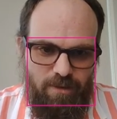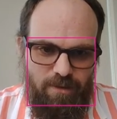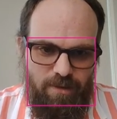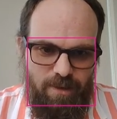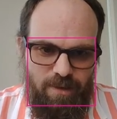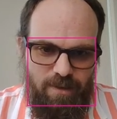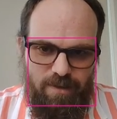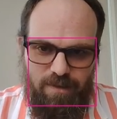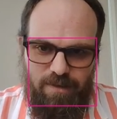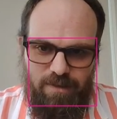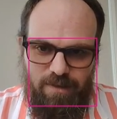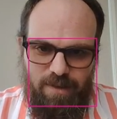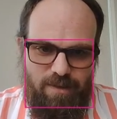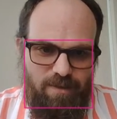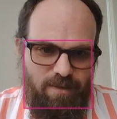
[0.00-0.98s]
like
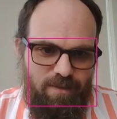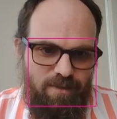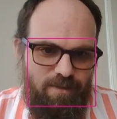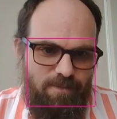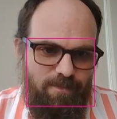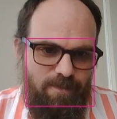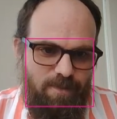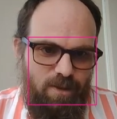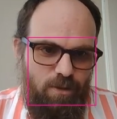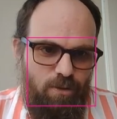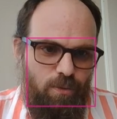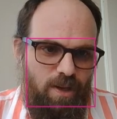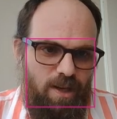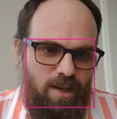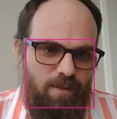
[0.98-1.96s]

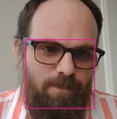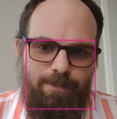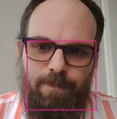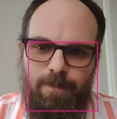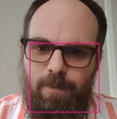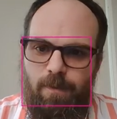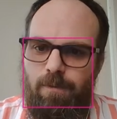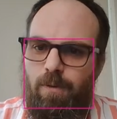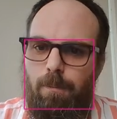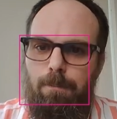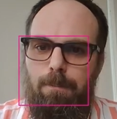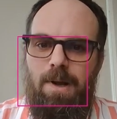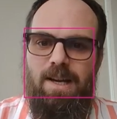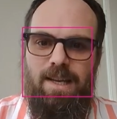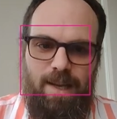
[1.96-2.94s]
green for
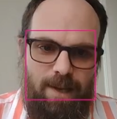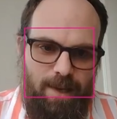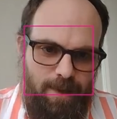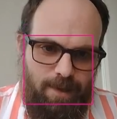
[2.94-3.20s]
money.